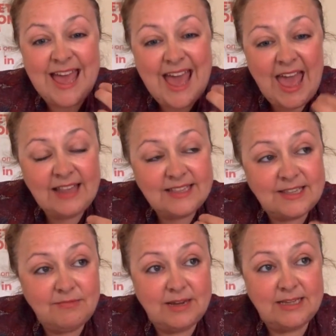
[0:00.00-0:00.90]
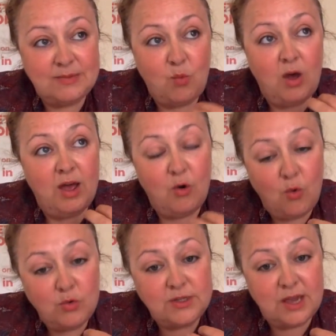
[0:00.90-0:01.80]
Hence the reason why I
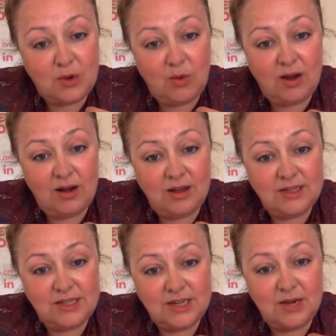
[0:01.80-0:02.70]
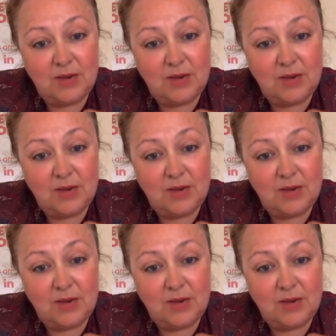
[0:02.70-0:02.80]
also quite like to do